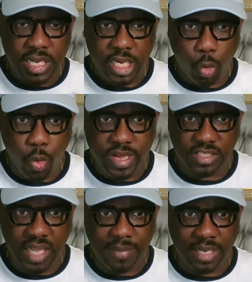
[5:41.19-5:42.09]
The queen
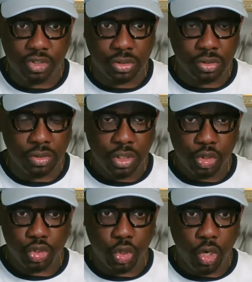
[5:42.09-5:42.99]
is about to
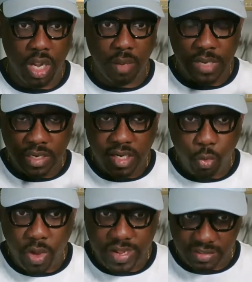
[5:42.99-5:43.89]
show up. The
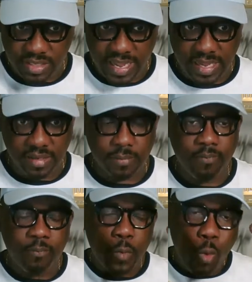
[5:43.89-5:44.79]
queen is the egg.
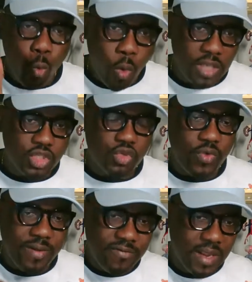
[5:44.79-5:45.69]
Once
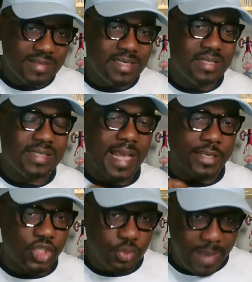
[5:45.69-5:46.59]
we've noticed a
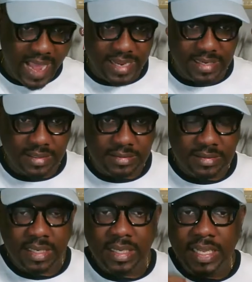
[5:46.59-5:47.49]
spike
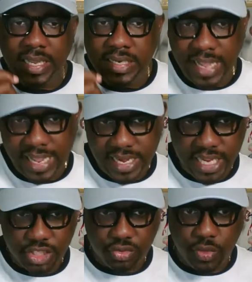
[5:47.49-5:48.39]
in
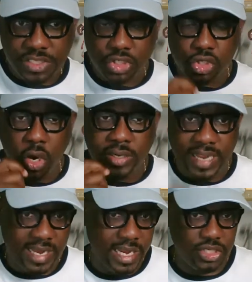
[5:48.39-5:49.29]
LH, which is called
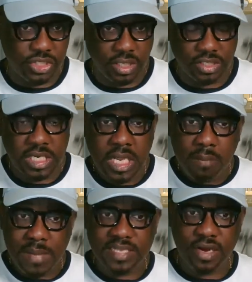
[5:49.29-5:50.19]
LH surge,
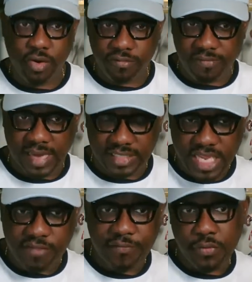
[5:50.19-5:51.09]
matter of fact,
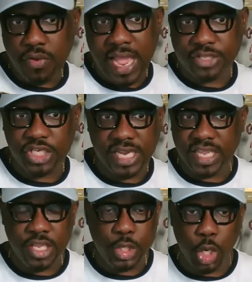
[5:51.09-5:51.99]
if you are
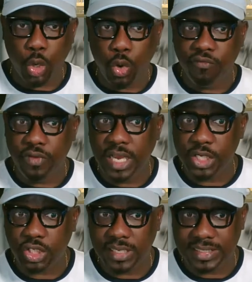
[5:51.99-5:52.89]
checking your
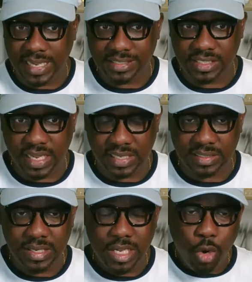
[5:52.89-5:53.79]
ovulation test kit,
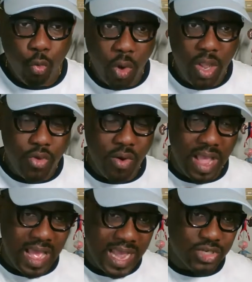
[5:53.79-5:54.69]
what you
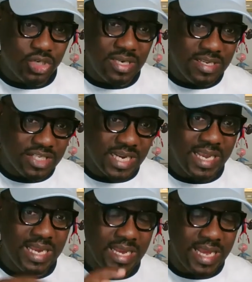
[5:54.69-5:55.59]
are actually
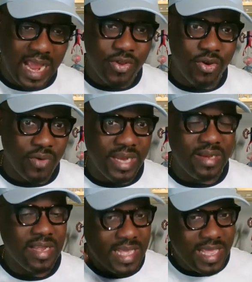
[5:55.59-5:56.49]
checking in that
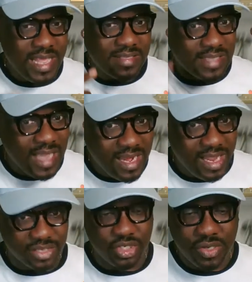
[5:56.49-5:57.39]
urine is
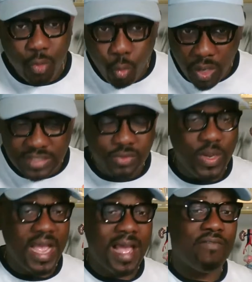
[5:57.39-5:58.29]
LH. Once we
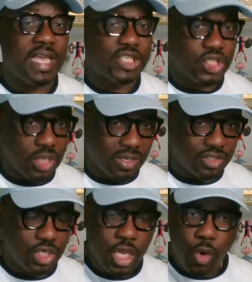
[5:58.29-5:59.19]
have a
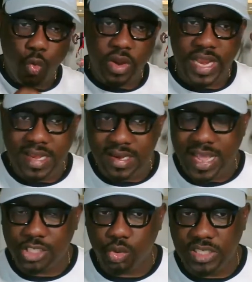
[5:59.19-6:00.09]
surge, within the
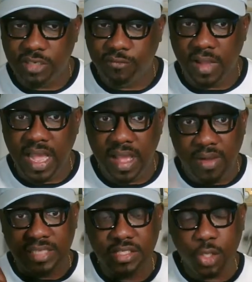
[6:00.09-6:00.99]
next 24
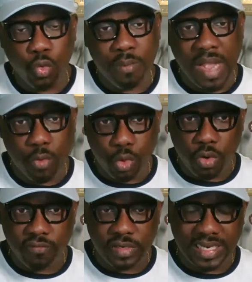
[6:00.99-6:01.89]
hours, the woman will
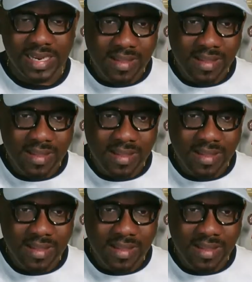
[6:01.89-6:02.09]
ovulate.